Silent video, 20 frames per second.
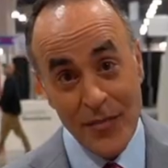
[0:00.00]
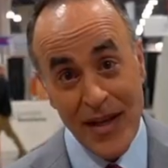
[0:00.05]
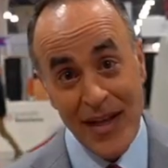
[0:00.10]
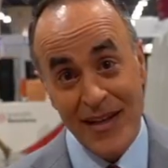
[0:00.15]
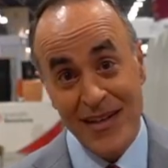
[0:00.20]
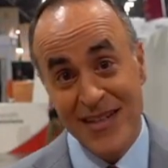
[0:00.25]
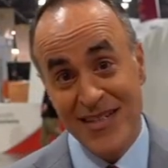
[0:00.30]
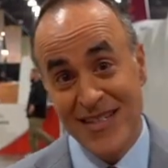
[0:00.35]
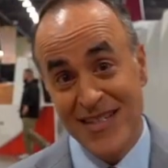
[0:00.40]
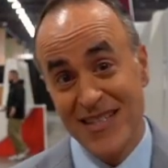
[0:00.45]
me,
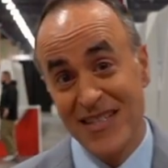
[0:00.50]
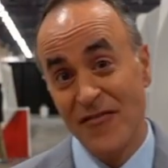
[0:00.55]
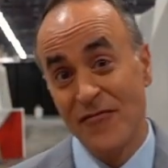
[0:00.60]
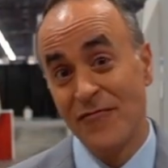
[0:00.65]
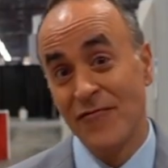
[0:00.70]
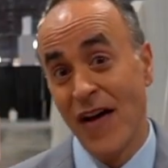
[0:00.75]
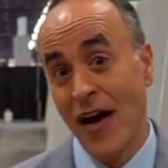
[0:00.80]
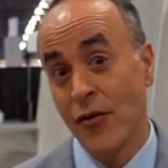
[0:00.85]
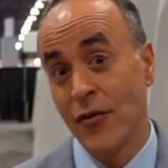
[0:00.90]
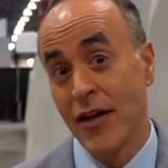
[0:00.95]
this is the
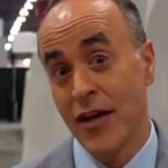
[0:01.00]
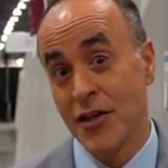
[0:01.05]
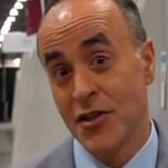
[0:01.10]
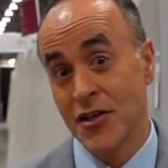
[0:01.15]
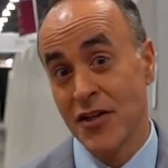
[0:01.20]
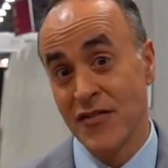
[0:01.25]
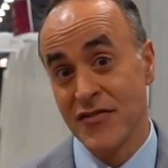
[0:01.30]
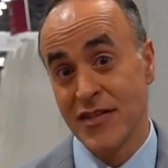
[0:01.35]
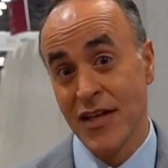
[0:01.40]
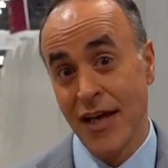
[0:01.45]

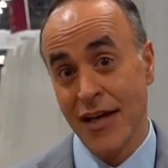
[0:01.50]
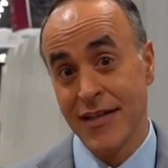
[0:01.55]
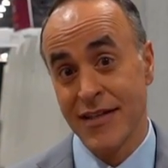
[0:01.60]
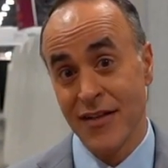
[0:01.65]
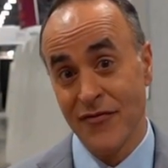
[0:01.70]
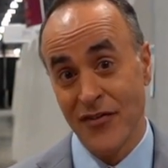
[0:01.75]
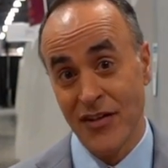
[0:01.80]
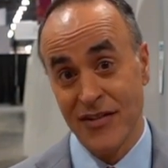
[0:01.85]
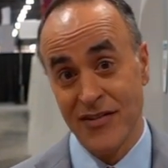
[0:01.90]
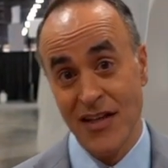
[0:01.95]
foundation of
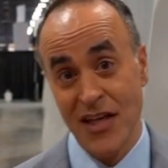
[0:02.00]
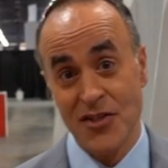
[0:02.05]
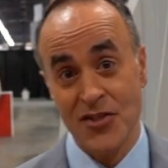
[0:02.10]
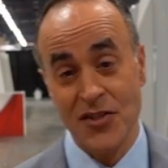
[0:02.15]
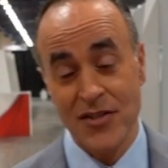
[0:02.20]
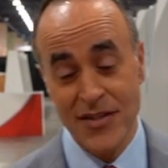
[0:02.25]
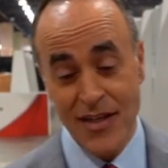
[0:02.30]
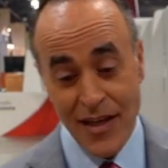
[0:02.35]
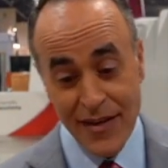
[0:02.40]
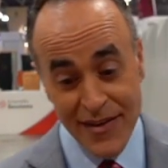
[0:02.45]
scientific
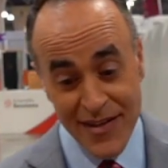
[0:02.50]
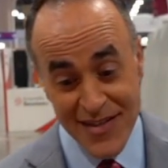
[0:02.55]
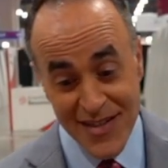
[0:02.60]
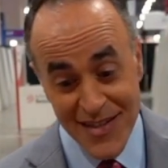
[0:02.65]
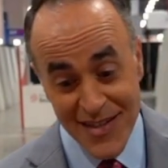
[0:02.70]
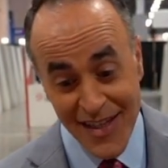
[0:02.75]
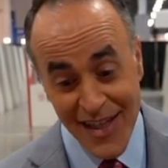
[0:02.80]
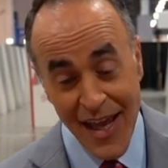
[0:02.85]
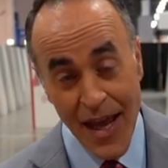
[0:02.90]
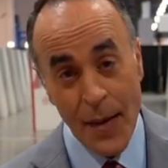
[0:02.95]
sessions. This
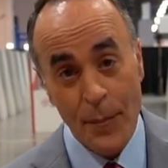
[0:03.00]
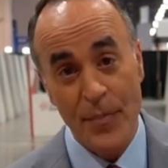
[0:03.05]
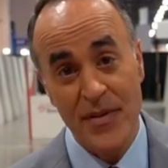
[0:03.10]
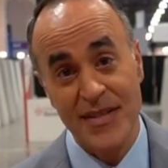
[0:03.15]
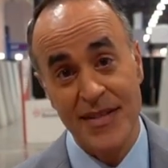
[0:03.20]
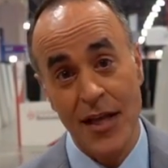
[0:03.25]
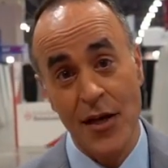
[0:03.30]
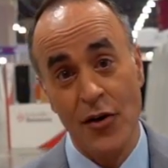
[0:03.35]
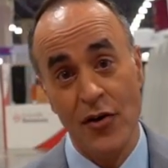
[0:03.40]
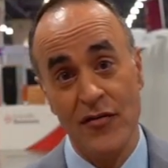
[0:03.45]
is the
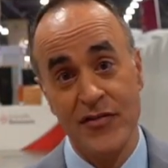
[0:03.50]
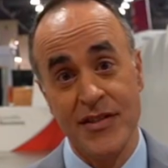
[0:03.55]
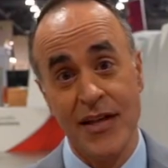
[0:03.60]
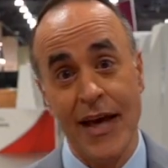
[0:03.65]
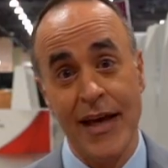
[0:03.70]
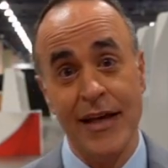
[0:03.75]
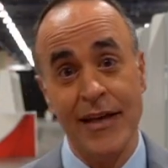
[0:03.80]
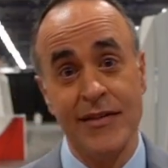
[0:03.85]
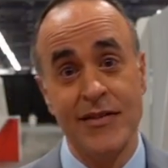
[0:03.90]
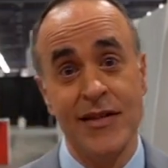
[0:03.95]
epicenter of
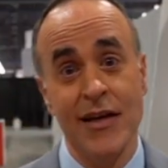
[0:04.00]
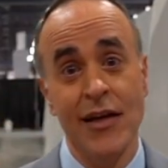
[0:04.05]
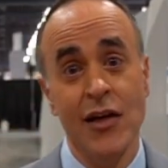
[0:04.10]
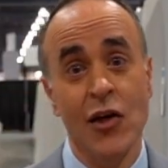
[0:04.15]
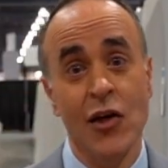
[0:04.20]
science.